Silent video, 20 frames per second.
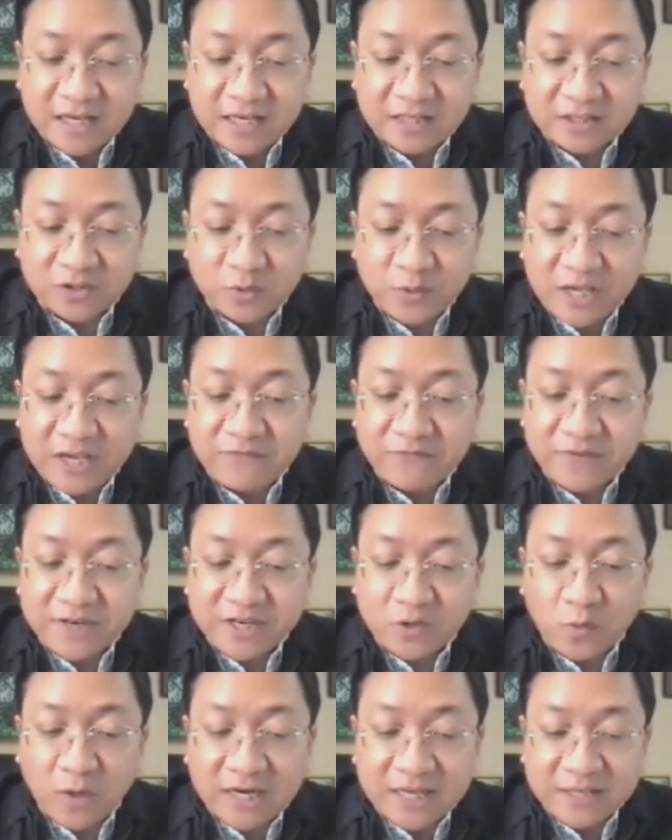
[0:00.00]
to
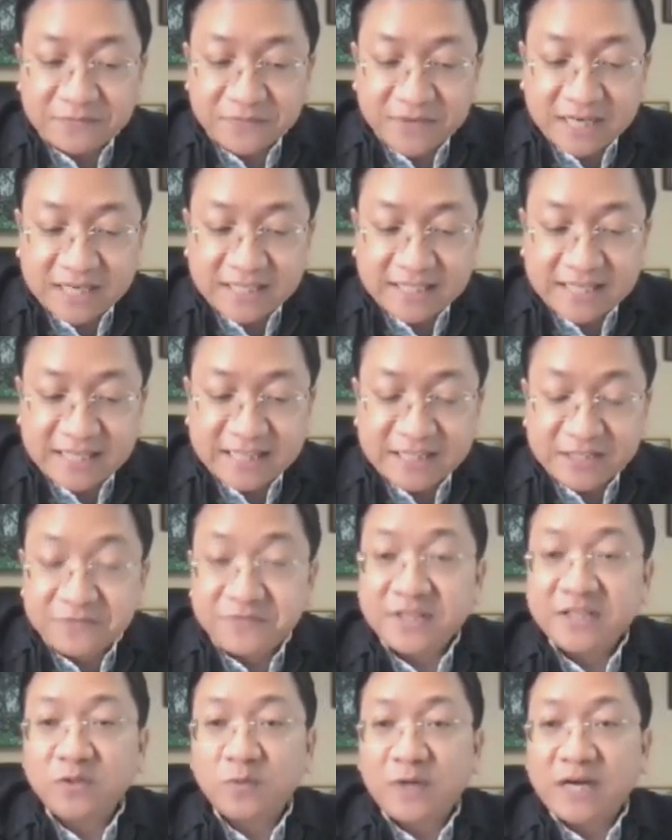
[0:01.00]
every qualified
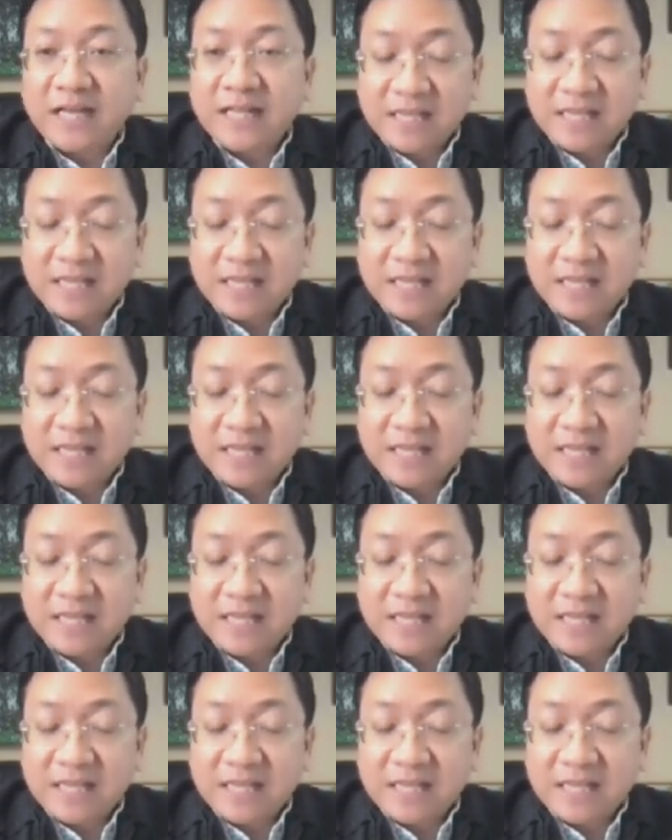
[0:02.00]
individual,